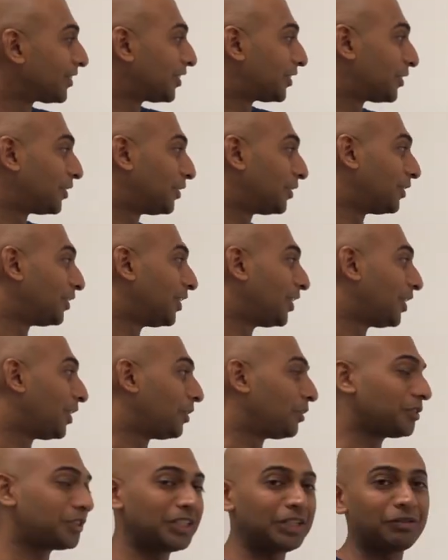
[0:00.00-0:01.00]
So
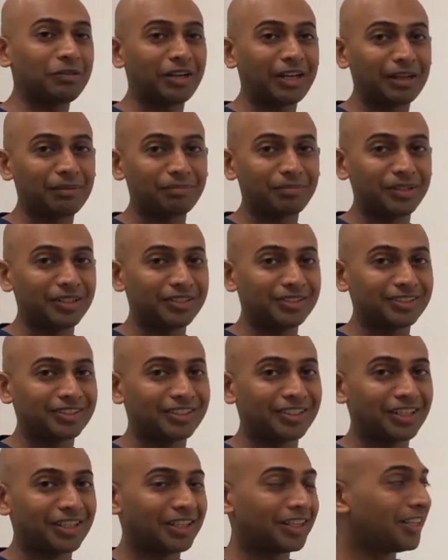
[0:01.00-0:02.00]
usually what
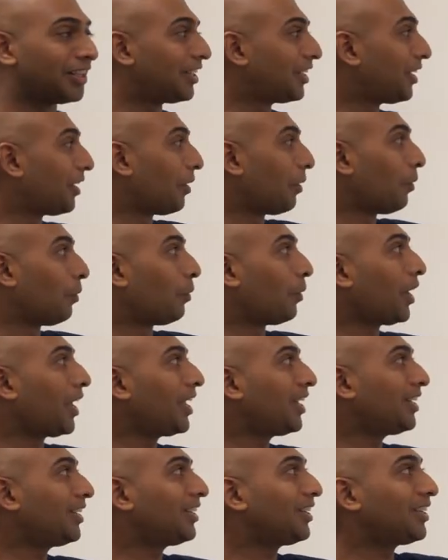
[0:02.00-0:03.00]
happens
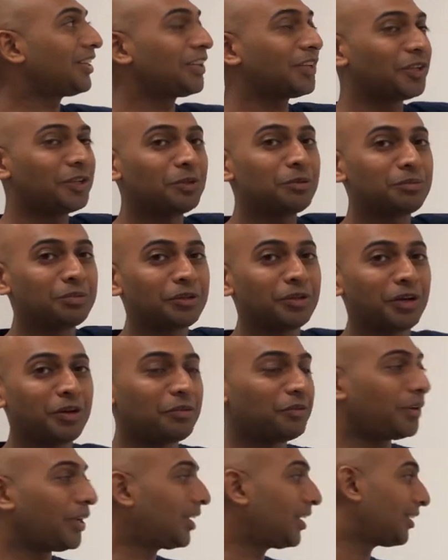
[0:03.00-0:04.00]
when you put
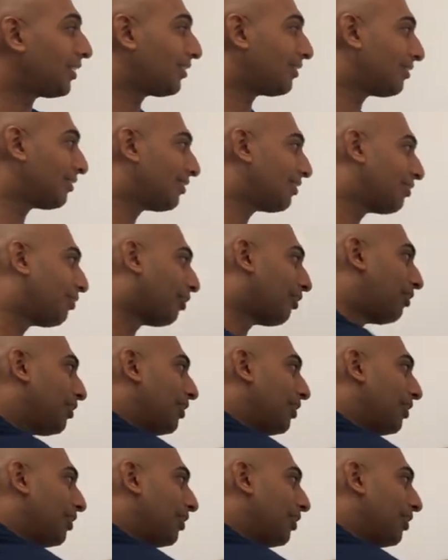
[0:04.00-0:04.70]
on weight for